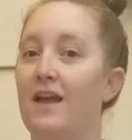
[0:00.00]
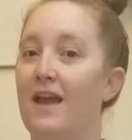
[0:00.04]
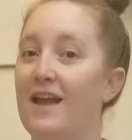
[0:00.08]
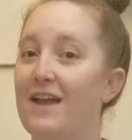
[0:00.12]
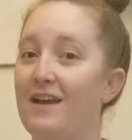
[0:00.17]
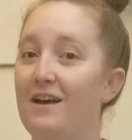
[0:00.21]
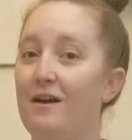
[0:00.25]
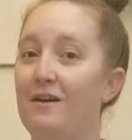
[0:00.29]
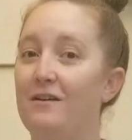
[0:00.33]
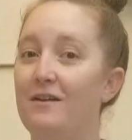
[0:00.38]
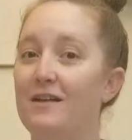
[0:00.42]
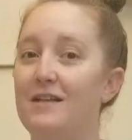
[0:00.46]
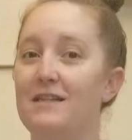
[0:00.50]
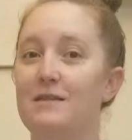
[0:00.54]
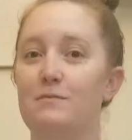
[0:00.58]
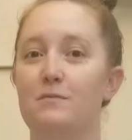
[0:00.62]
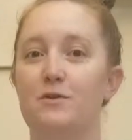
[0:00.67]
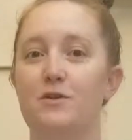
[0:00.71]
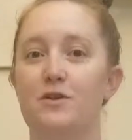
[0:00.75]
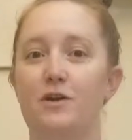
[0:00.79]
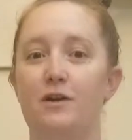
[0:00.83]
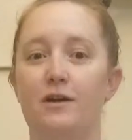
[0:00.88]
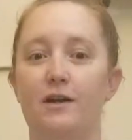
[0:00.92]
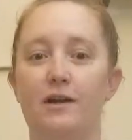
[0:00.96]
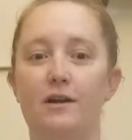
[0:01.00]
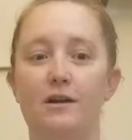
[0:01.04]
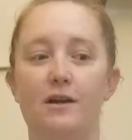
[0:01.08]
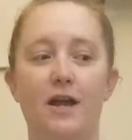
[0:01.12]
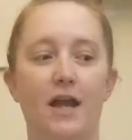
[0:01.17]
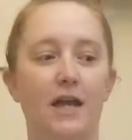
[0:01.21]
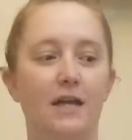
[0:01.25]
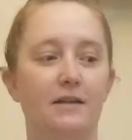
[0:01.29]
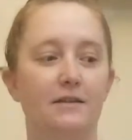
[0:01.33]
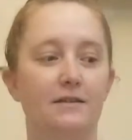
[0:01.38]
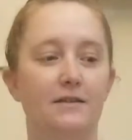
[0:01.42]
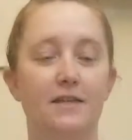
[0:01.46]
Hey y'all, it's Michelle here,
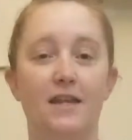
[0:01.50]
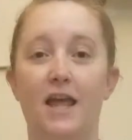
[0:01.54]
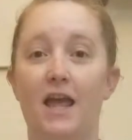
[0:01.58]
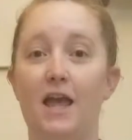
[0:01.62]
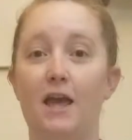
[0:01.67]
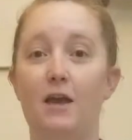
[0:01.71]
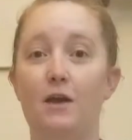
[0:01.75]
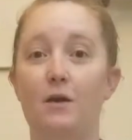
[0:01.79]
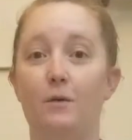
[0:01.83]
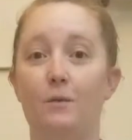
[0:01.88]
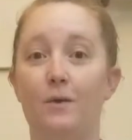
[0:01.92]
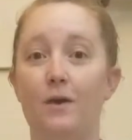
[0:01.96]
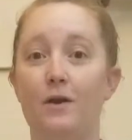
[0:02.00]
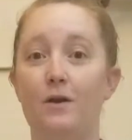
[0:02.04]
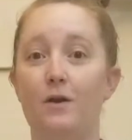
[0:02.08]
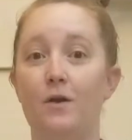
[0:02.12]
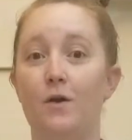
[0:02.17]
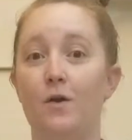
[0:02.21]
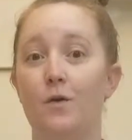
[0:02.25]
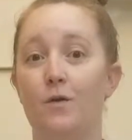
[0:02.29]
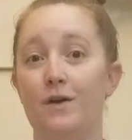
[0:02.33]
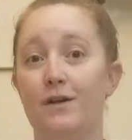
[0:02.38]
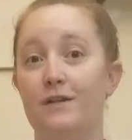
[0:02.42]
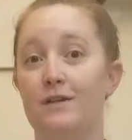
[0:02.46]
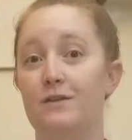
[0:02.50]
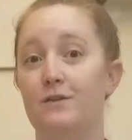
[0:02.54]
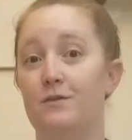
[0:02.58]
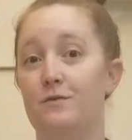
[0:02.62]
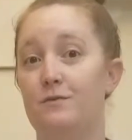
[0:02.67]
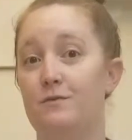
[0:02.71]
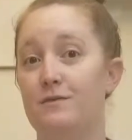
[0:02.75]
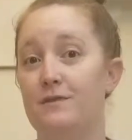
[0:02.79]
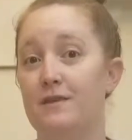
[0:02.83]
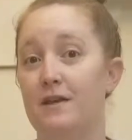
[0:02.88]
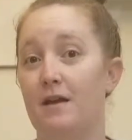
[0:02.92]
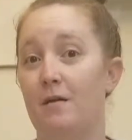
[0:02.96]
and today we are going to
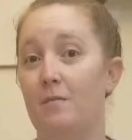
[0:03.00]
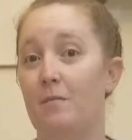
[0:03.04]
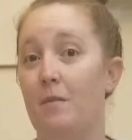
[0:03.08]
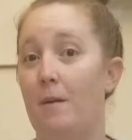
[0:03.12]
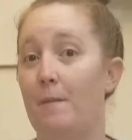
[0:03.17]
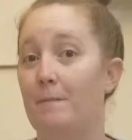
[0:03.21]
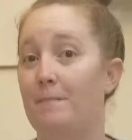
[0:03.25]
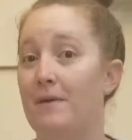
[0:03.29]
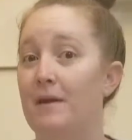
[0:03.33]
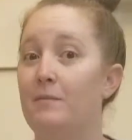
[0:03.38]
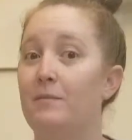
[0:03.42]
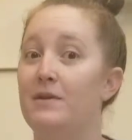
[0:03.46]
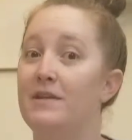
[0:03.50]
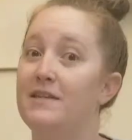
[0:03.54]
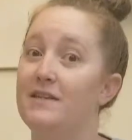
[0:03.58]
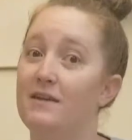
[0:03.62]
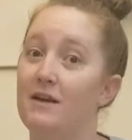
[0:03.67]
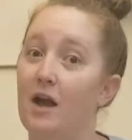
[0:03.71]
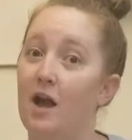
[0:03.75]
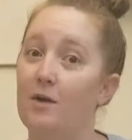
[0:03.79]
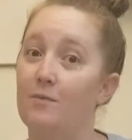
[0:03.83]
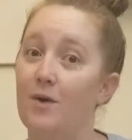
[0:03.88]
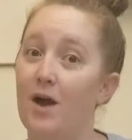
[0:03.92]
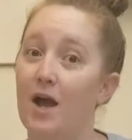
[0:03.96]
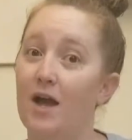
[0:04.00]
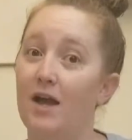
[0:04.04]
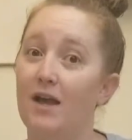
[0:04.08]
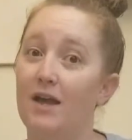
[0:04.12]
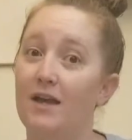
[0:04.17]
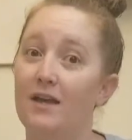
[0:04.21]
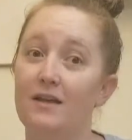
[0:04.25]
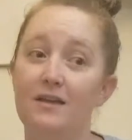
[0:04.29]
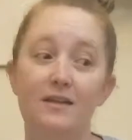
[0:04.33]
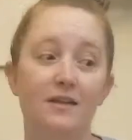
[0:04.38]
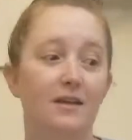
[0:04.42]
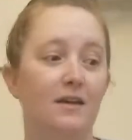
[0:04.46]
do some baby
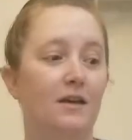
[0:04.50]
DIY.